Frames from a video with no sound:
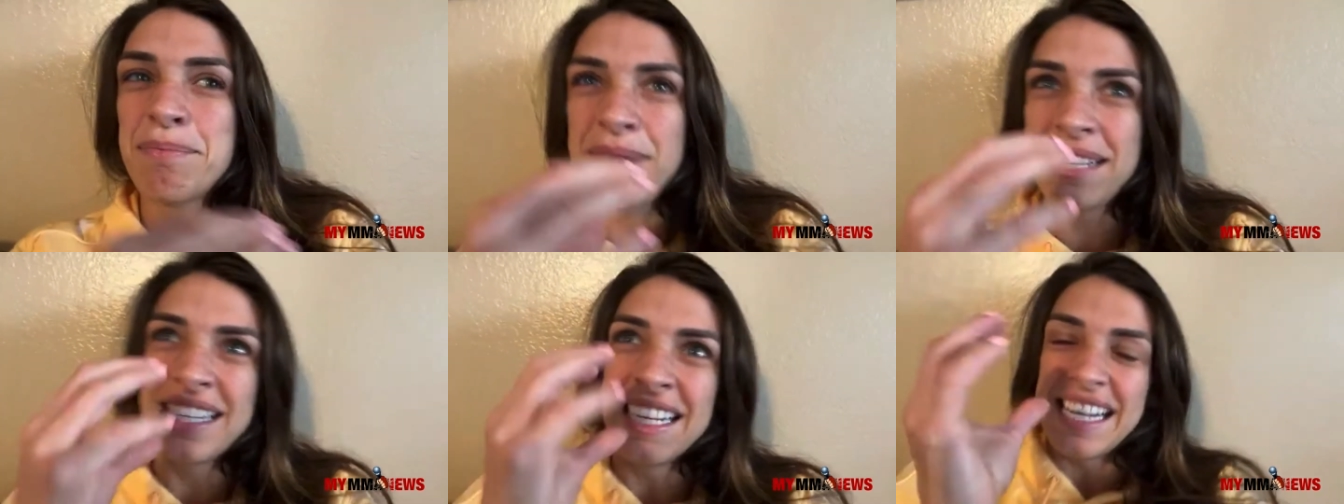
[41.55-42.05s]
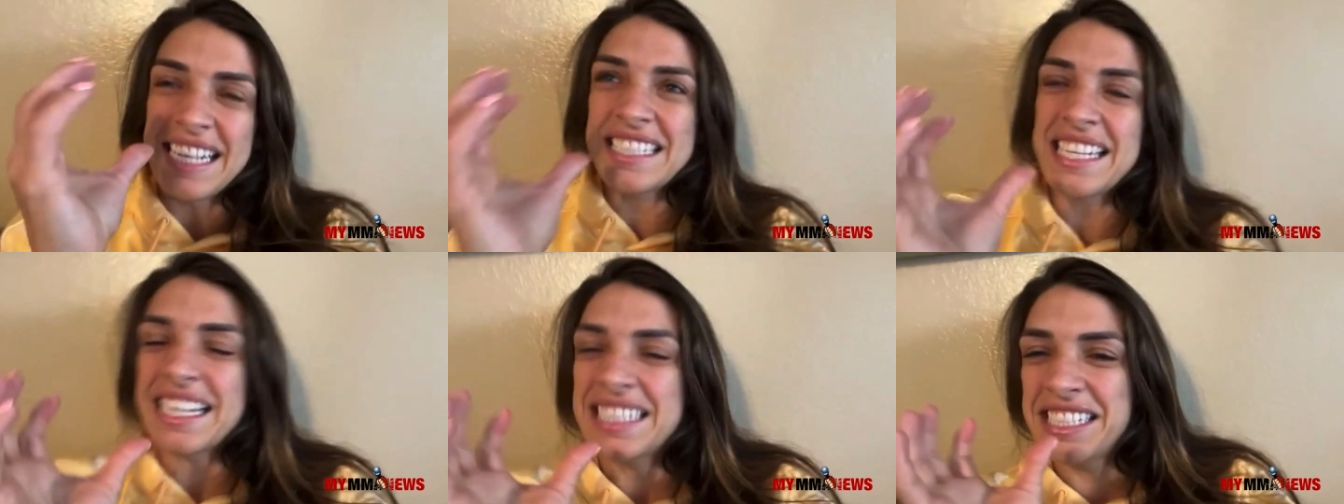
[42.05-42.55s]
But it's
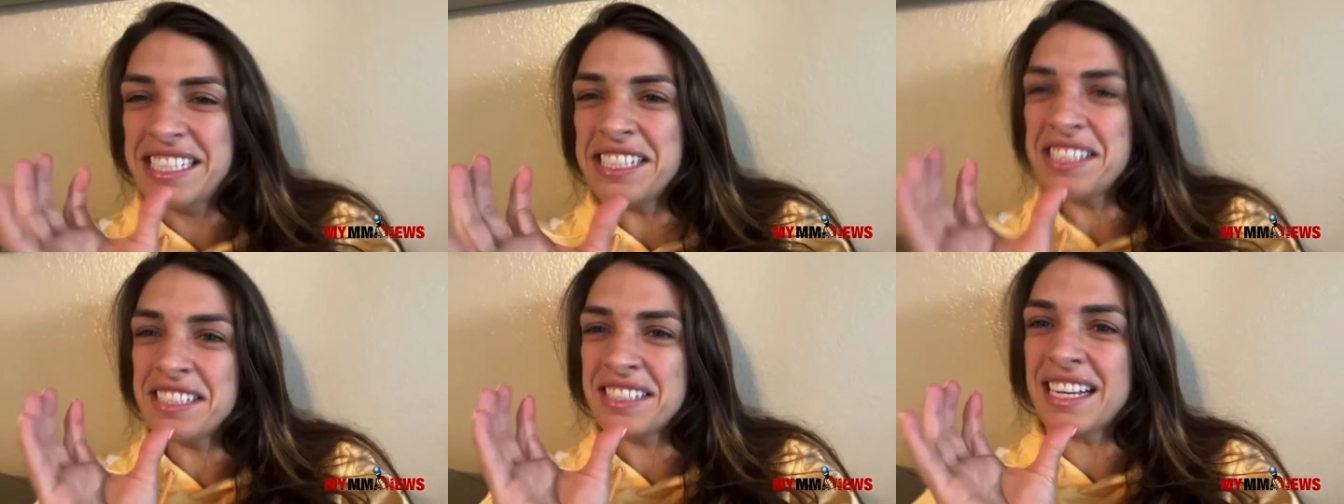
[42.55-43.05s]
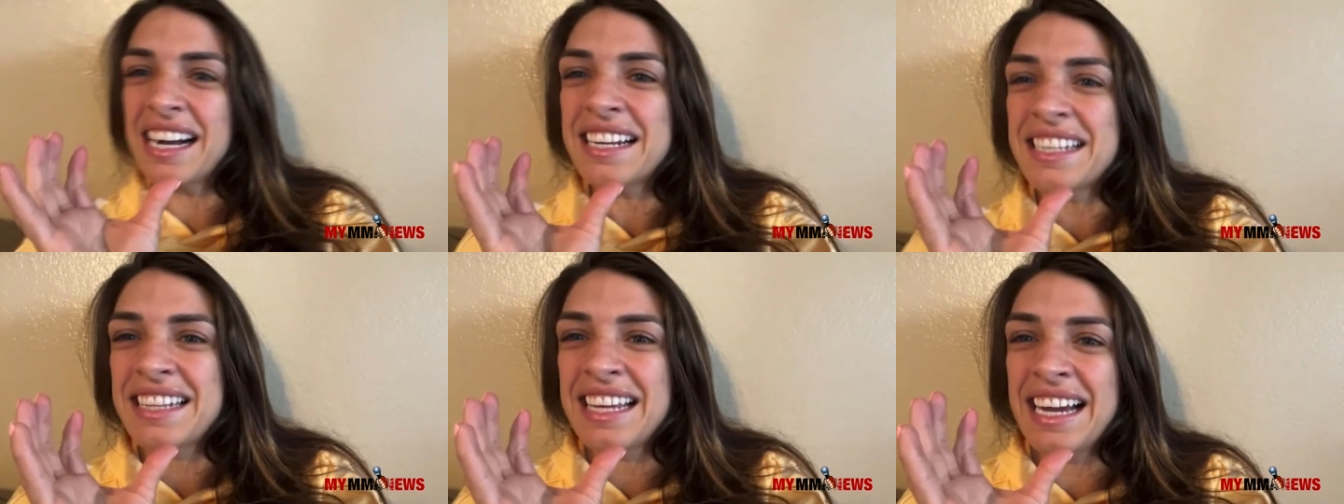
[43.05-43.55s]
like Tecia's kind
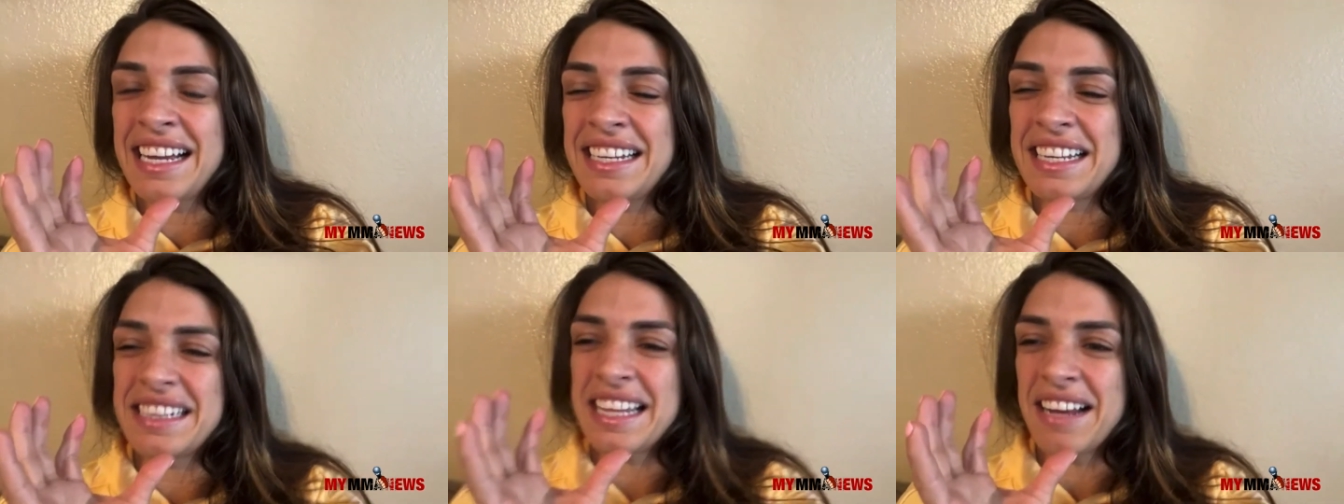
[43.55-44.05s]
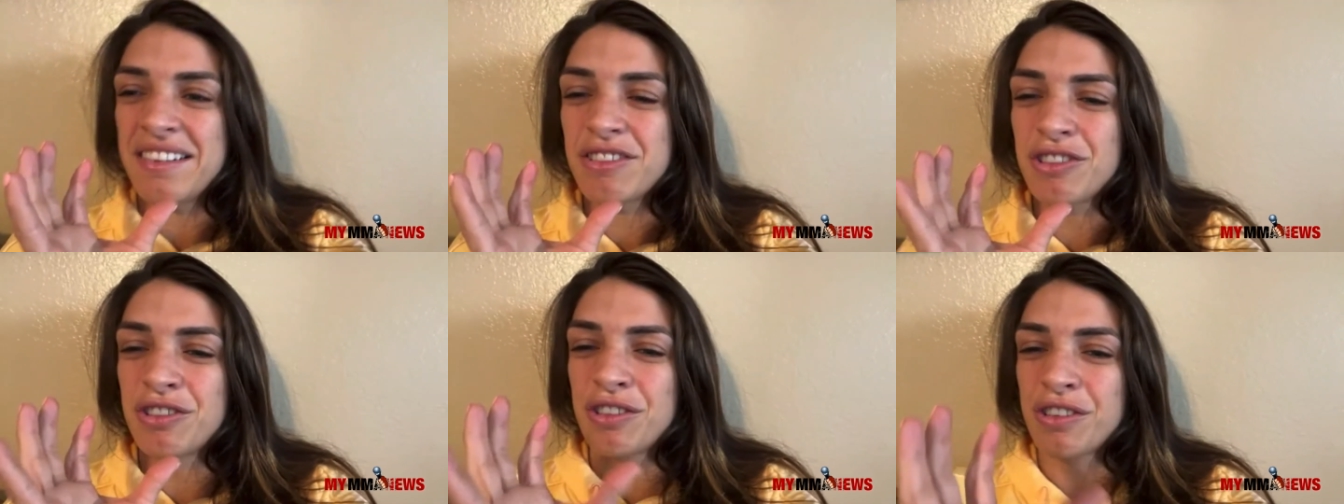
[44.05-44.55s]
of that that
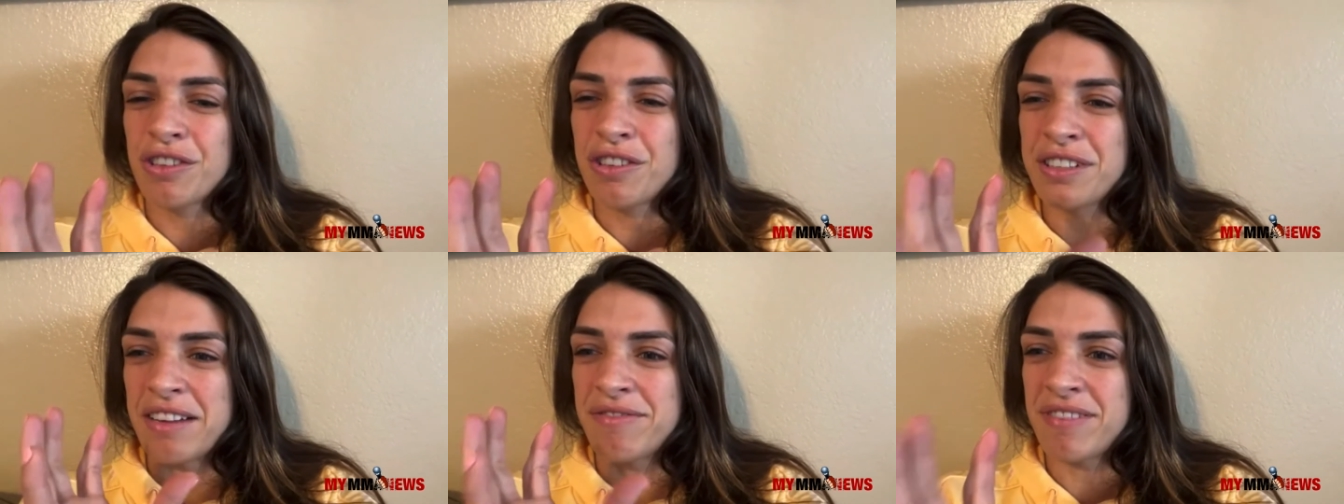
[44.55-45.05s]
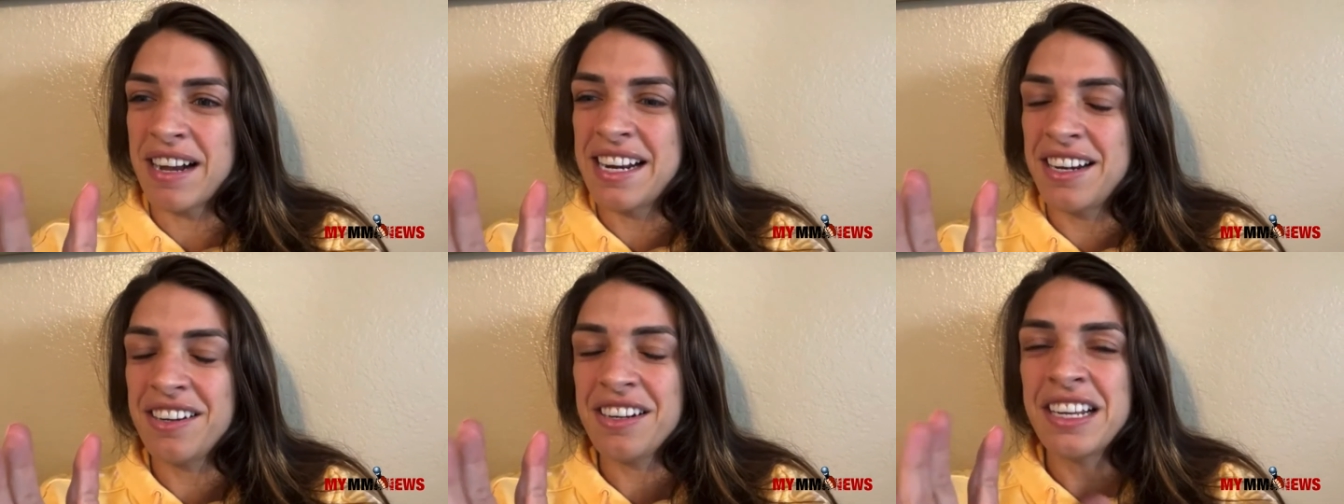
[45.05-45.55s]
girl, that
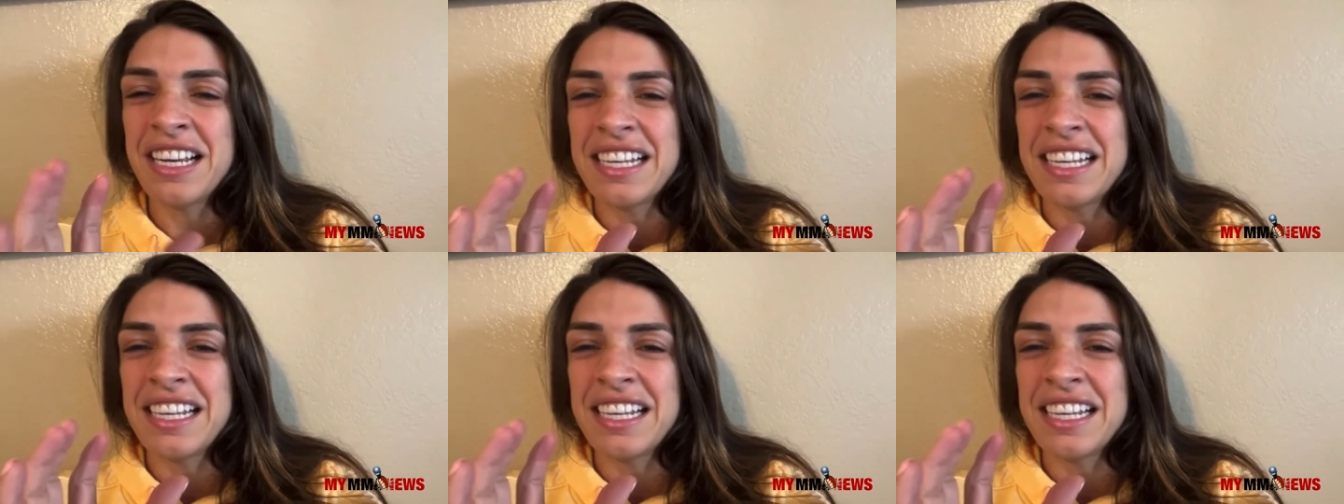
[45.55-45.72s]
fighter.